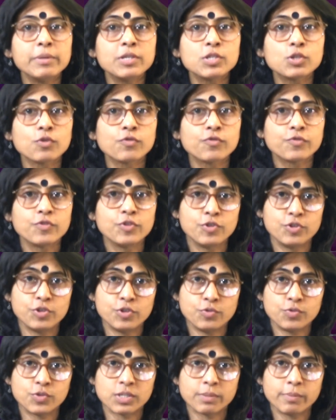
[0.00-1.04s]
piece of the
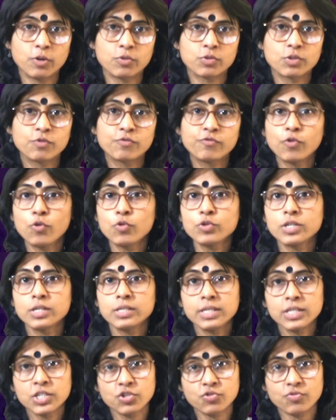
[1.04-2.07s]
news about Fort
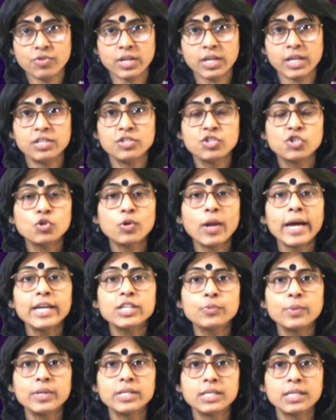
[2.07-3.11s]
Detrick. In July
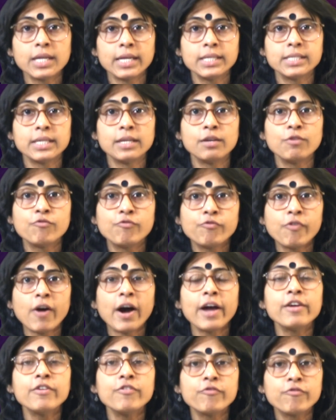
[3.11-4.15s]
2019,
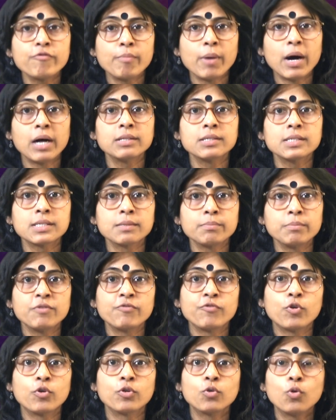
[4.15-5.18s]
5 months
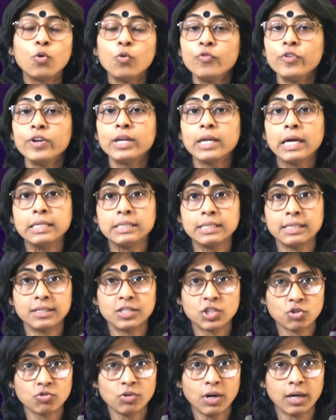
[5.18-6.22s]
before COVID-19
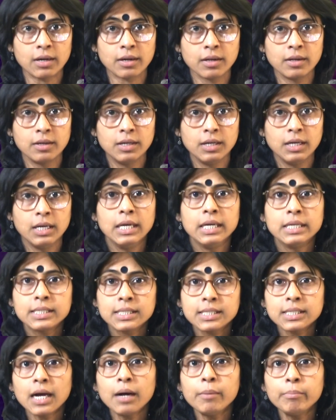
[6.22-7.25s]
struck,
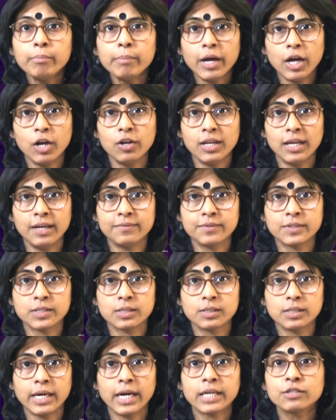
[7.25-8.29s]
some
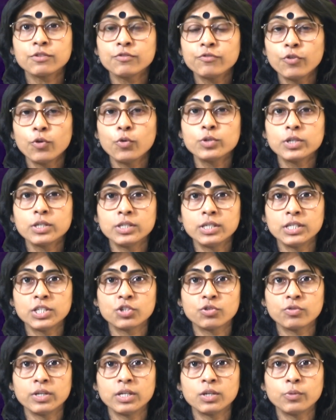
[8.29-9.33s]
biolabs at Fort
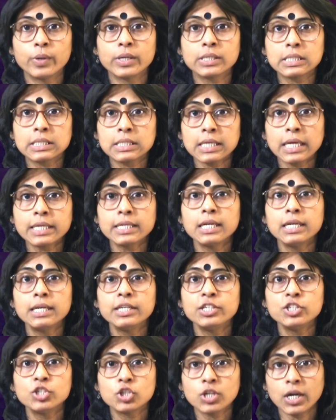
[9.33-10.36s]
Detrick were
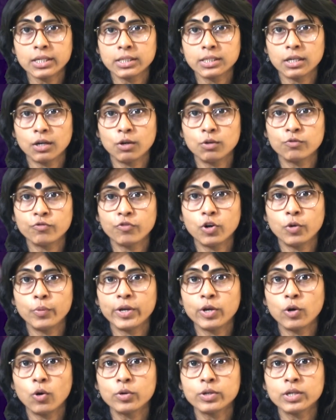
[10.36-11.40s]
suddenly shut down
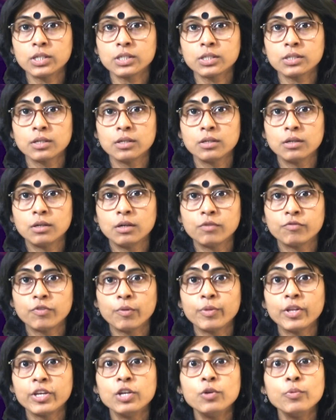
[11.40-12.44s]
following orders
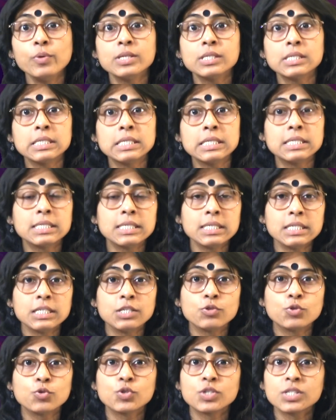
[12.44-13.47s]
from the US CDC
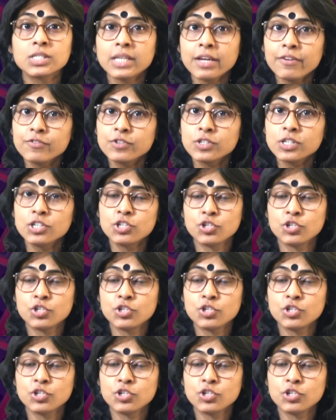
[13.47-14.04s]
due to safety